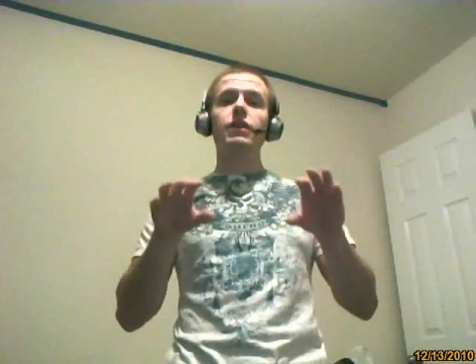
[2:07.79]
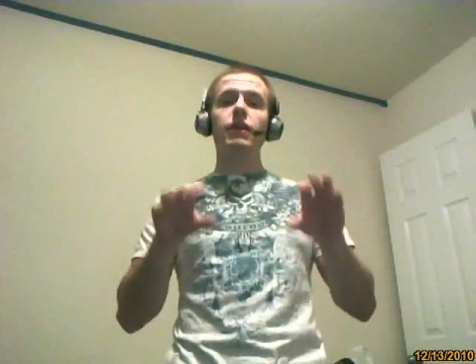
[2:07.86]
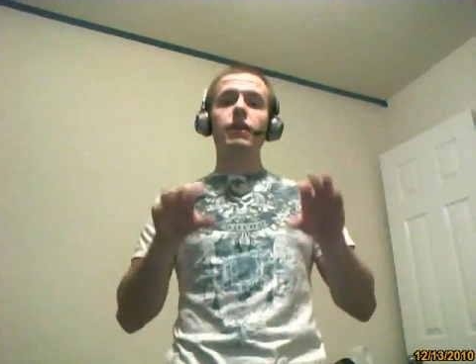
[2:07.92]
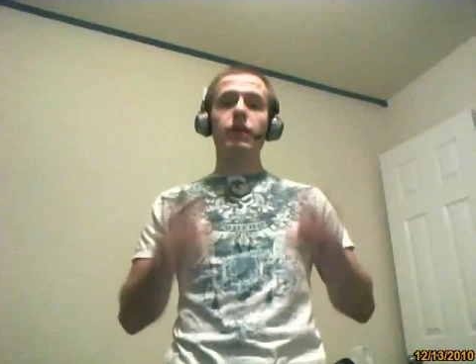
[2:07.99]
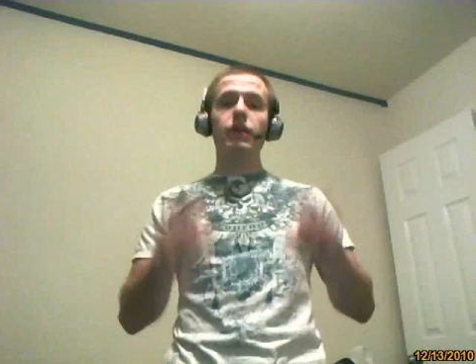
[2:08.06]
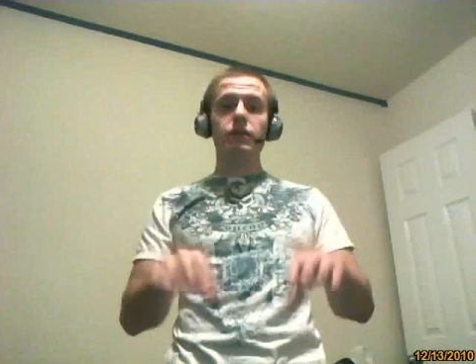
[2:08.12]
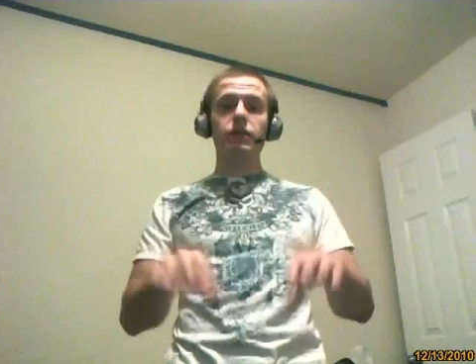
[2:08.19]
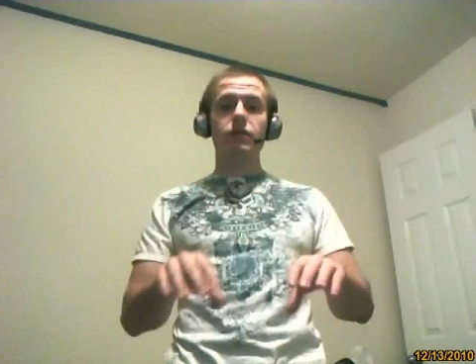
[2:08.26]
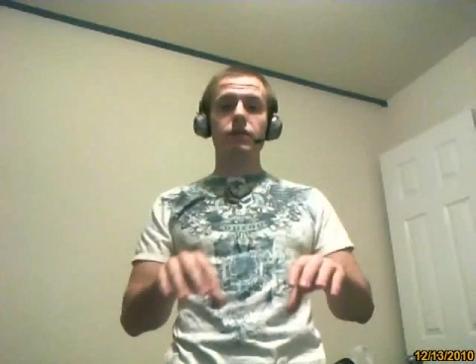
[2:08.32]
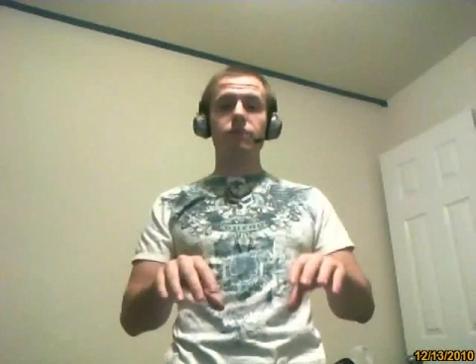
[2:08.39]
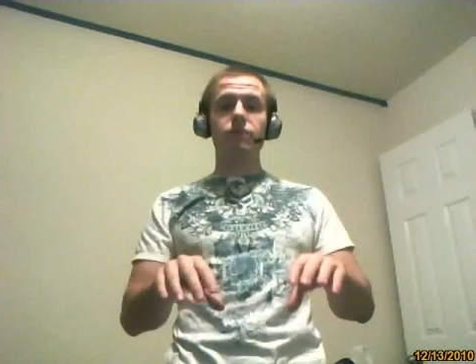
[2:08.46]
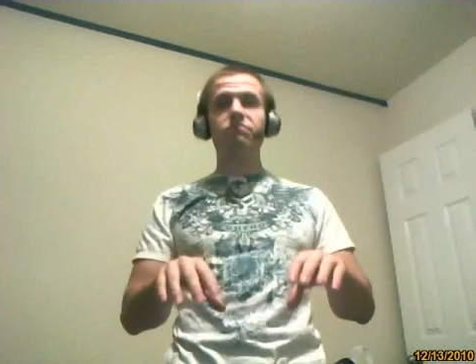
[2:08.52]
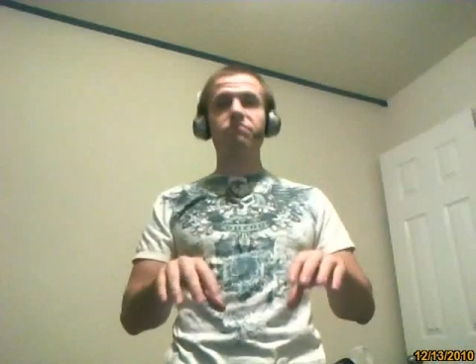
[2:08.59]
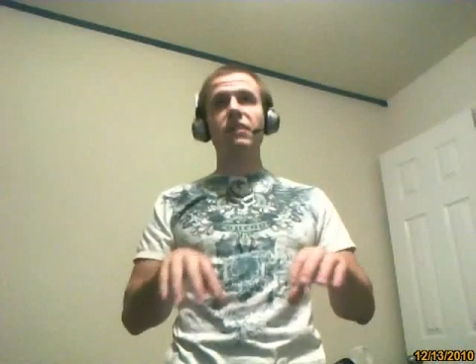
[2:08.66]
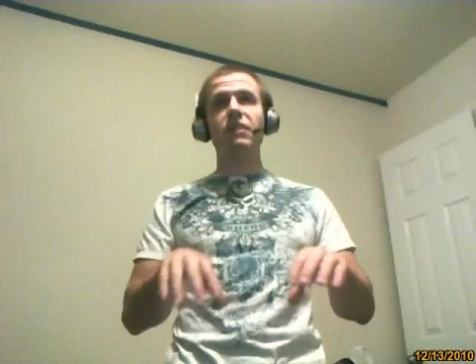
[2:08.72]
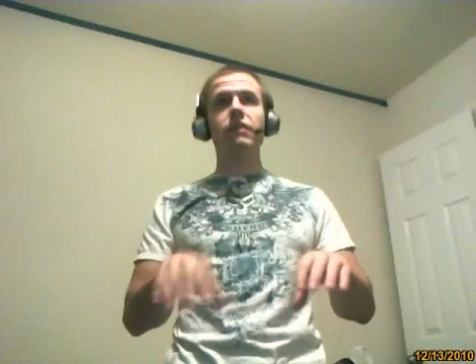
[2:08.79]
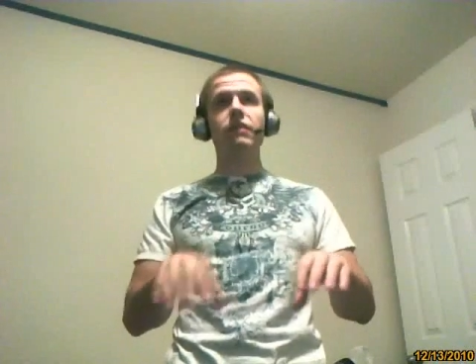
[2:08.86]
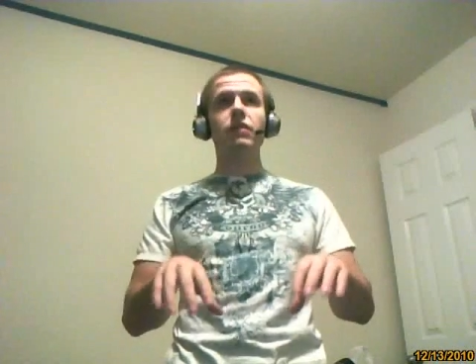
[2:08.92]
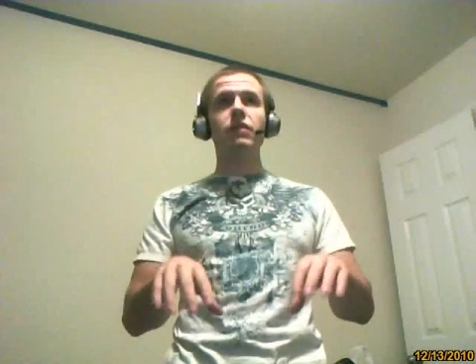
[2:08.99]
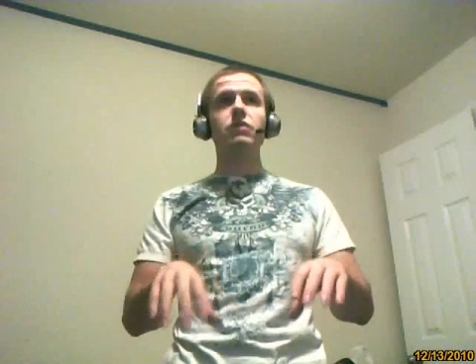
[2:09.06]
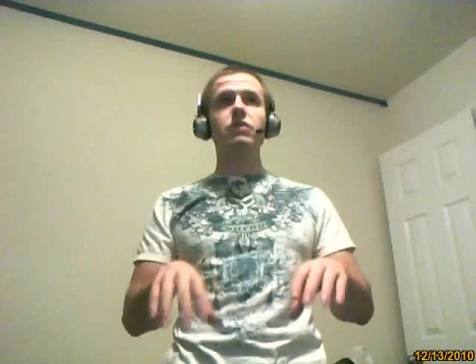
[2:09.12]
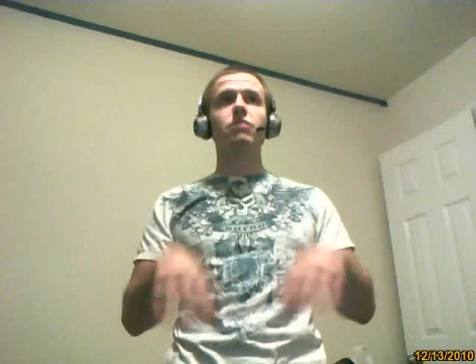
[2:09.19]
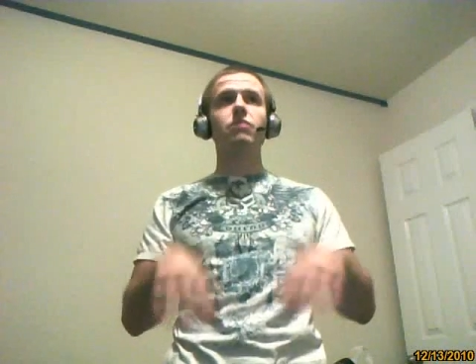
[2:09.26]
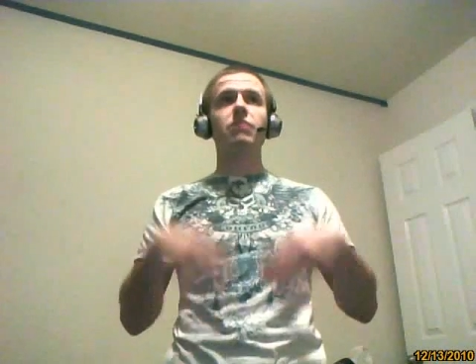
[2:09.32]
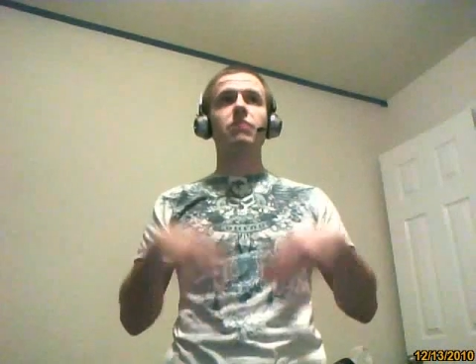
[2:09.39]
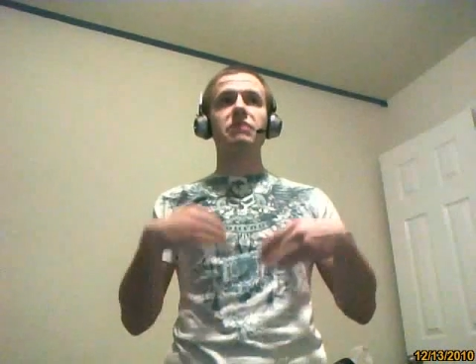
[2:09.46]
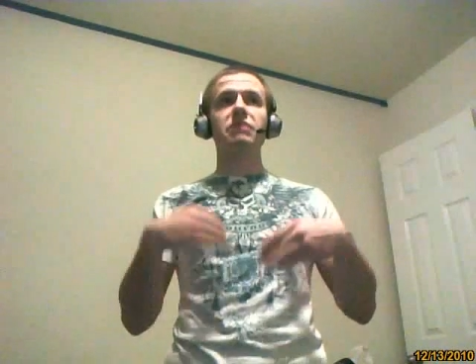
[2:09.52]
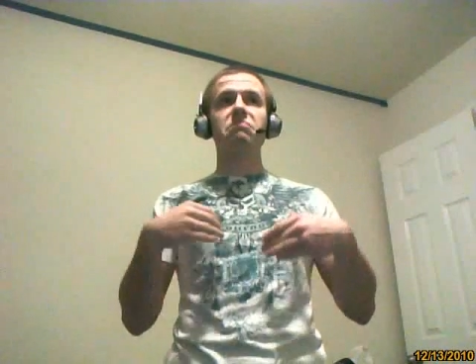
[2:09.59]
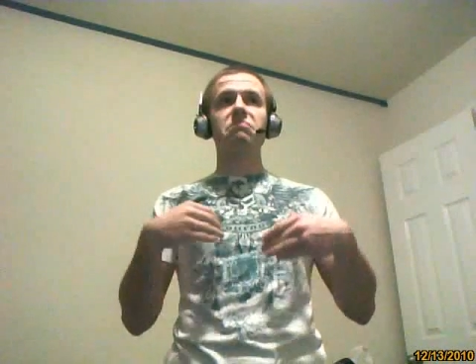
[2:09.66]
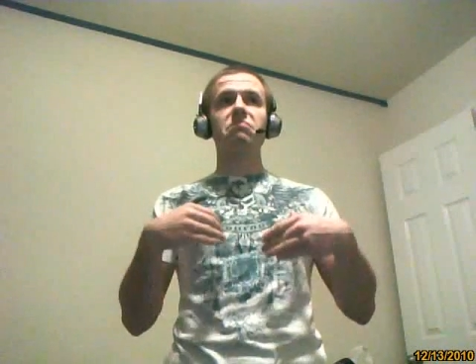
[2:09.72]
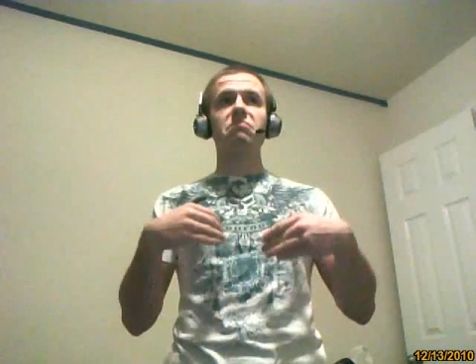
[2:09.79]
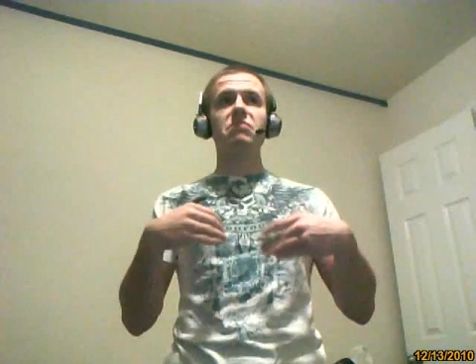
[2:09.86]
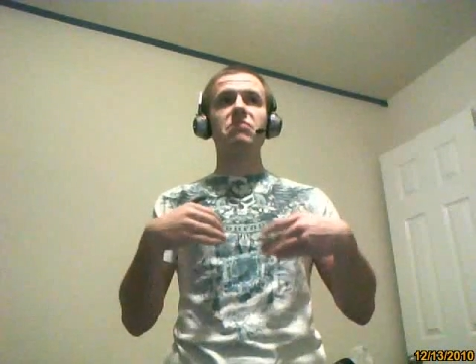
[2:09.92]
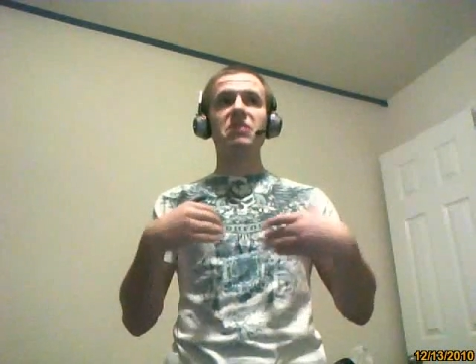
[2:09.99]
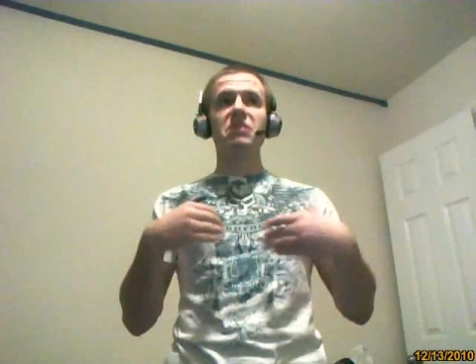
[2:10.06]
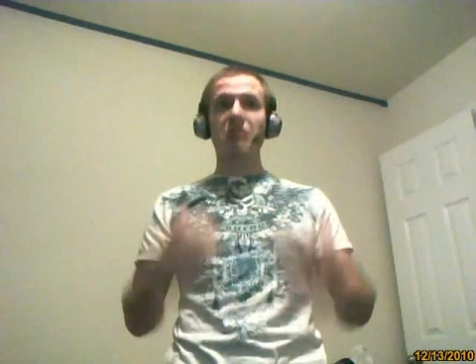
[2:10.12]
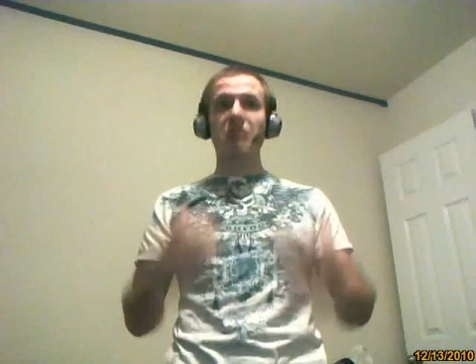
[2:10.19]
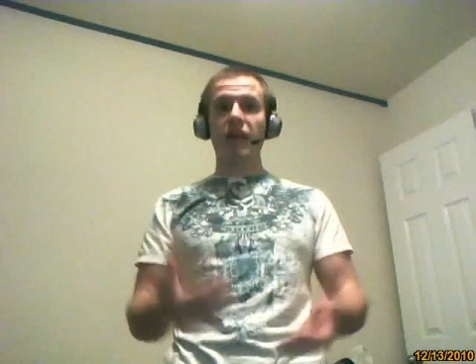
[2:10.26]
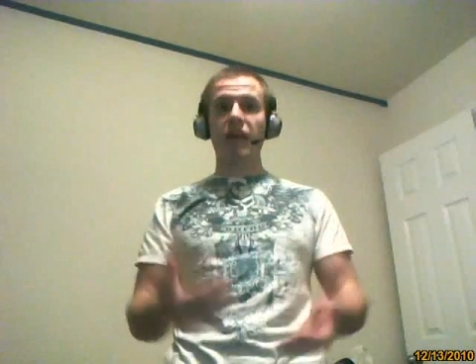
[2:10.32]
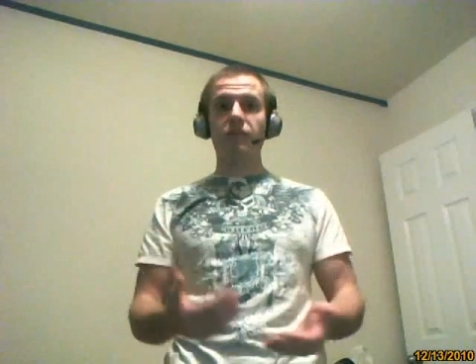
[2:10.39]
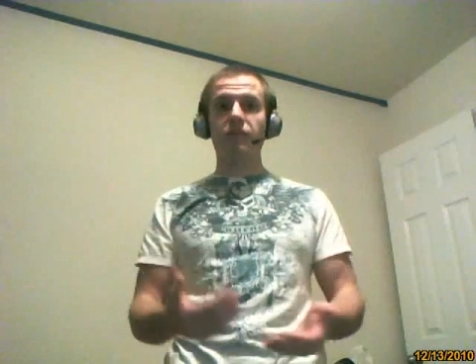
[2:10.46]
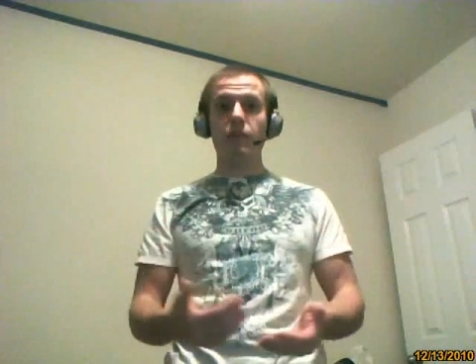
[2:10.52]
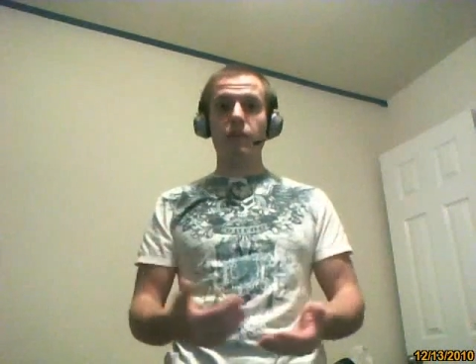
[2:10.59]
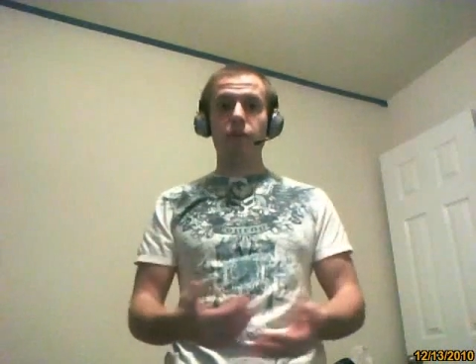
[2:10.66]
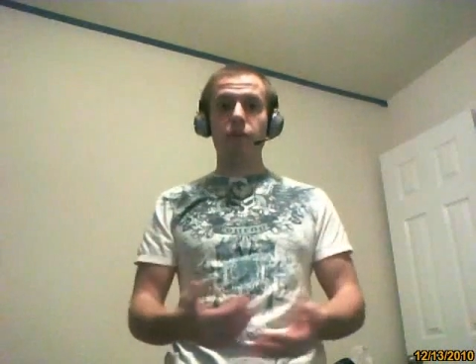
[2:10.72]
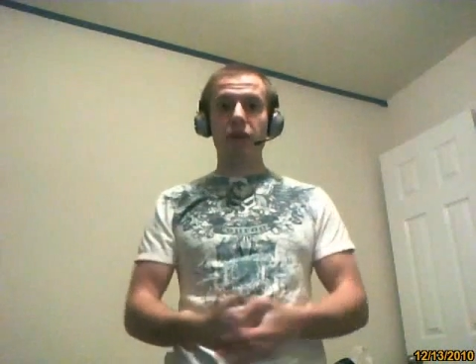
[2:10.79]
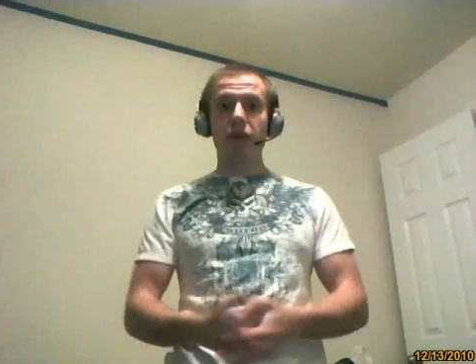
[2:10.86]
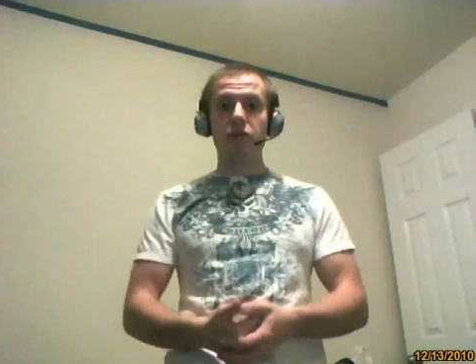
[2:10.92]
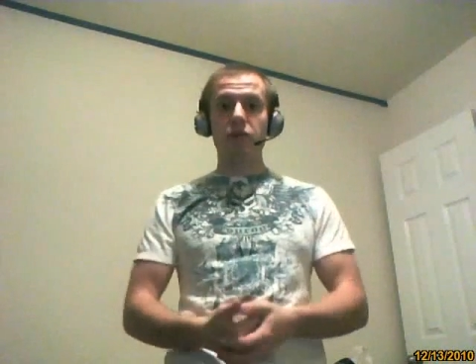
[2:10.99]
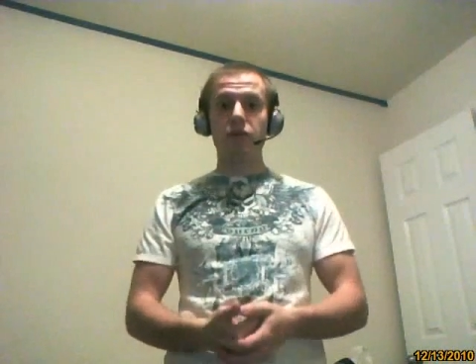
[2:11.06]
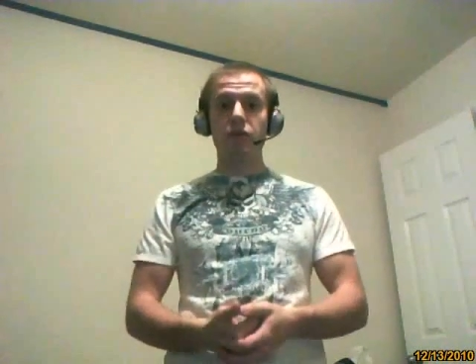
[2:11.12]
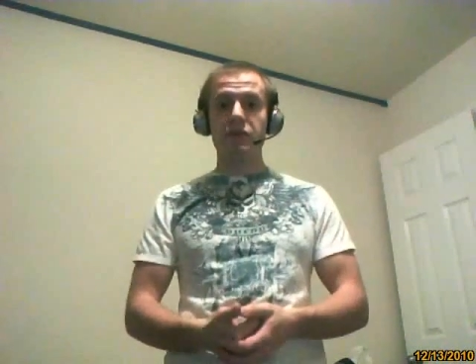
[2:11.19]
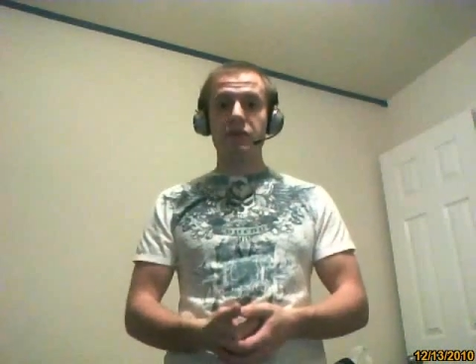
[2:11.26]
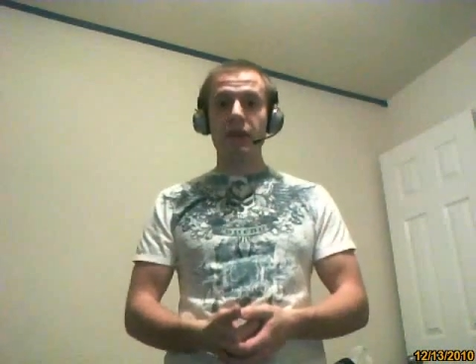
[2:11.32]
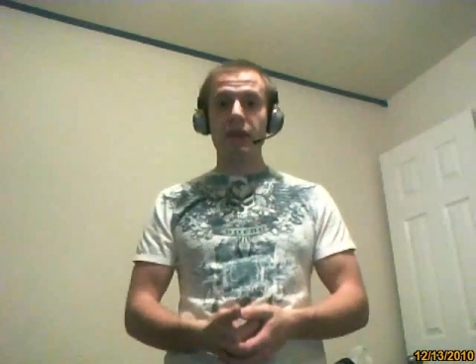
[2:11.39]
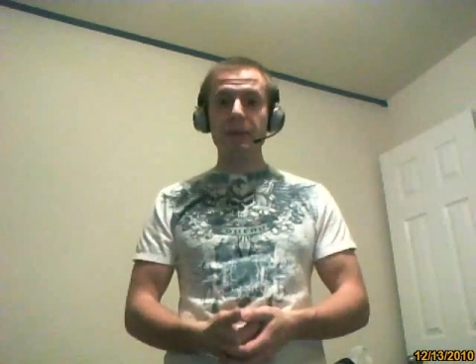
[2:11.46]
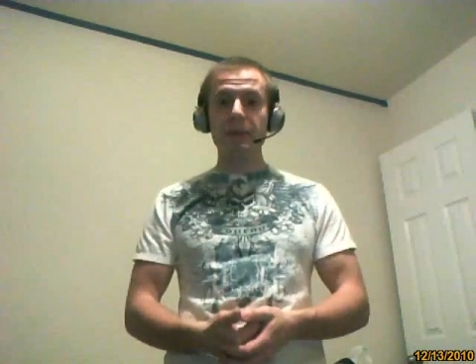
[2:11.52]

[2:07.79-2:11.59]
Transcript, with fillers: in not even intern, but staff member, I guess you could say,